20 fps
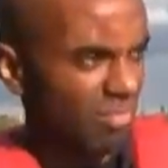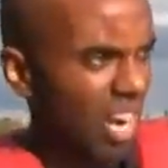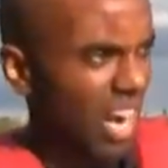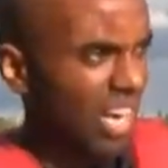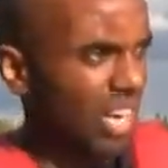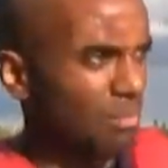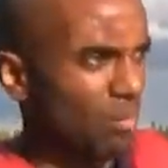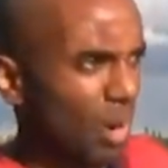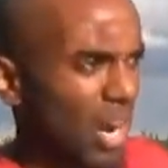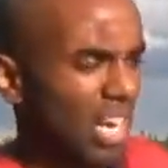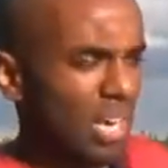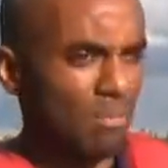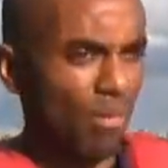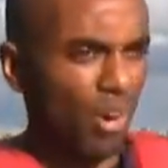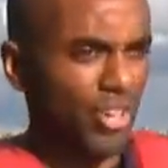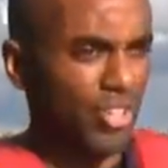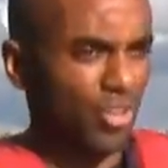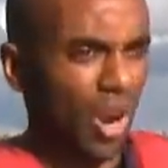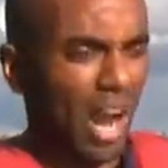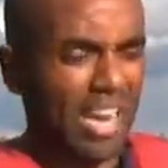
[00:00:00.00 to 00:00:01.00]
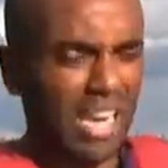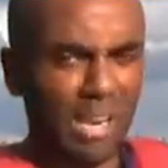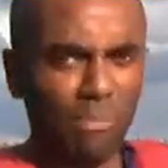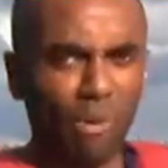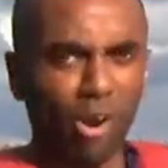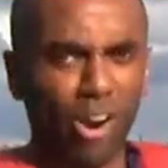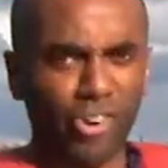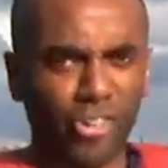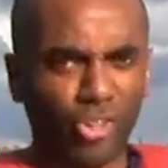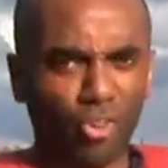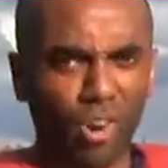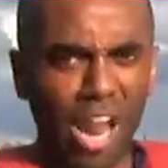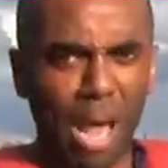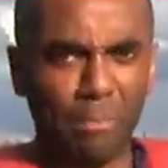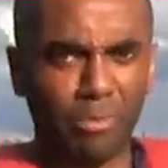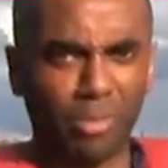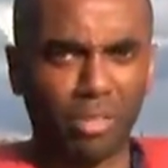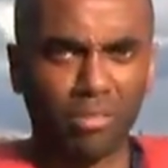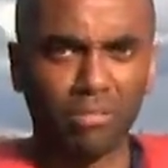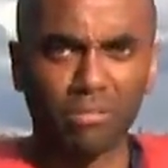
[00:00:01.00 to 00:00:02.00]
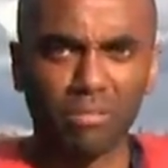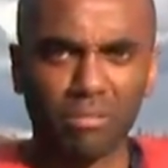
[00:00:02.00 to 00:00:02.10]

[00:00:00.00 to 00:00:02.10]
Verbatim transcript: I need, more, I need, more, I need more. script.